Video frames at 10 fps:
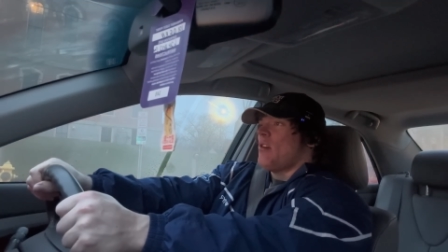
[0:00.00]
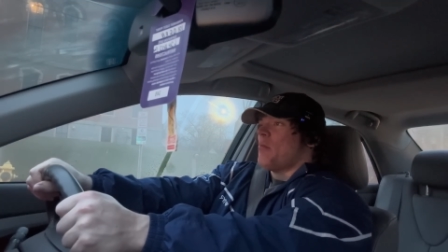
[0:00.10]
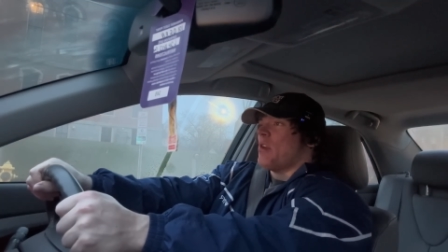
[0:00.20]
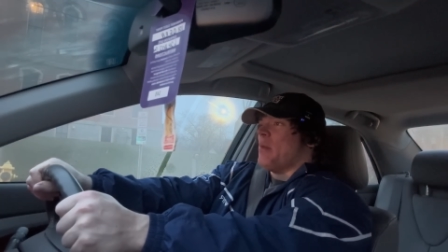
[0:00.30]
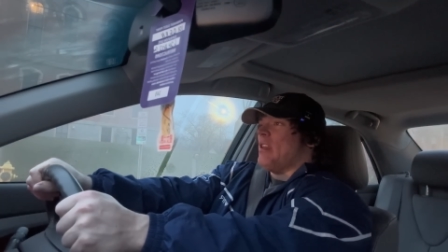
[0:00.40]

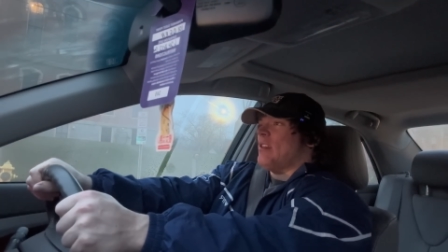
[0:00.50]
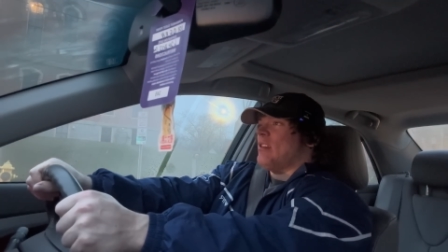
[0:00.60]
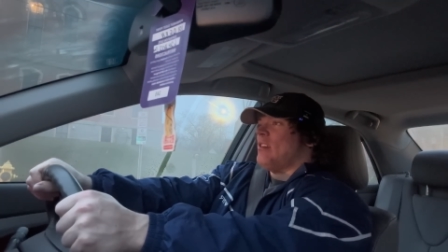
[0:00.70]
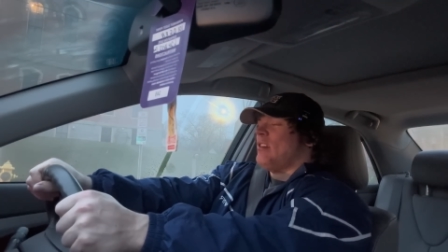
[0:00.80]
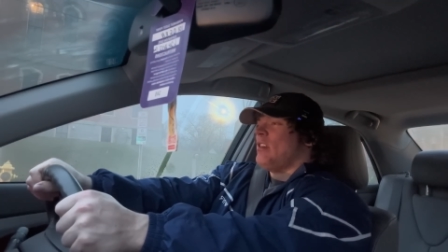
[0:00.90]
But I mean,
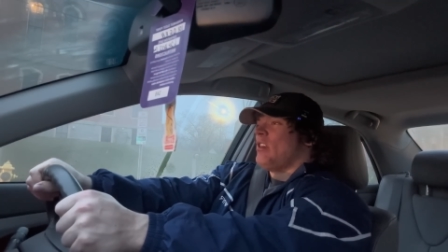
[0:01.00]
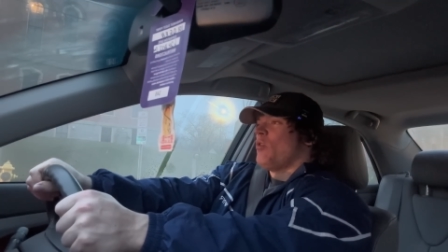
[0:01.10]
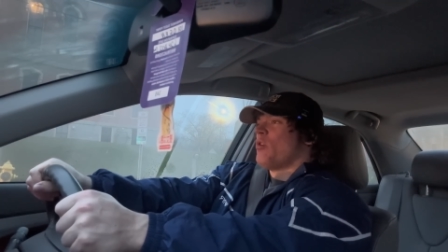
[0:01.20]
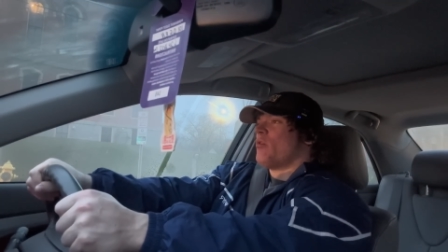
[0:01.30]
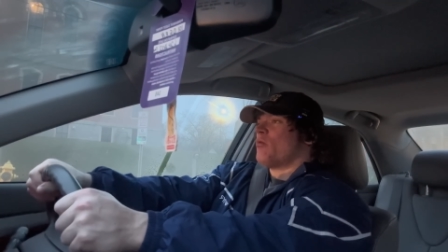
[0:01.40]
you
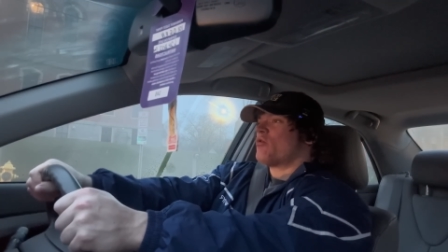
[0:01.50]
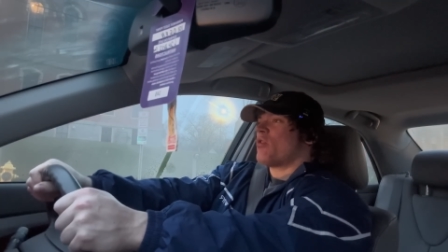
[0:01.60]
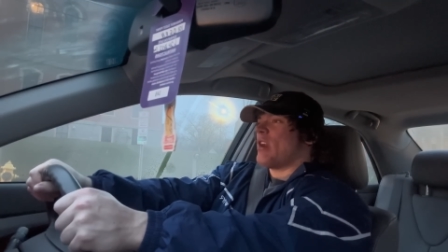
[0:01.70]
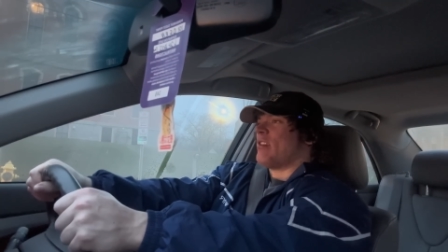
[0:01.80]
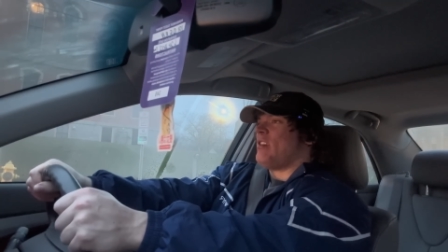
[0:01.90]
wouldn't
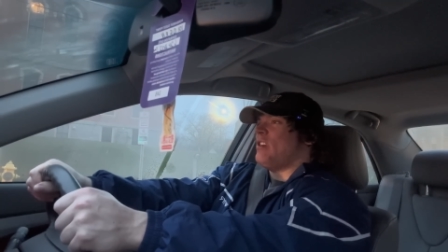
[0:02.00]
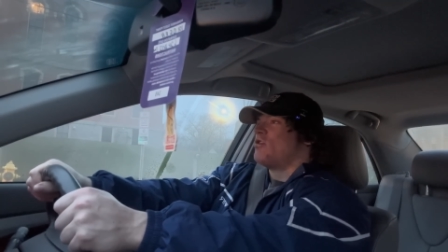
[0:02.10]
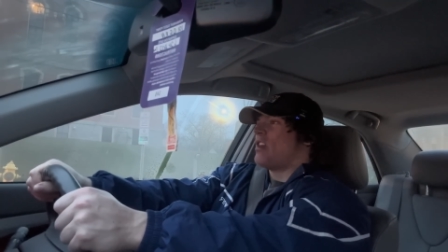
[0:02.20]
try to teach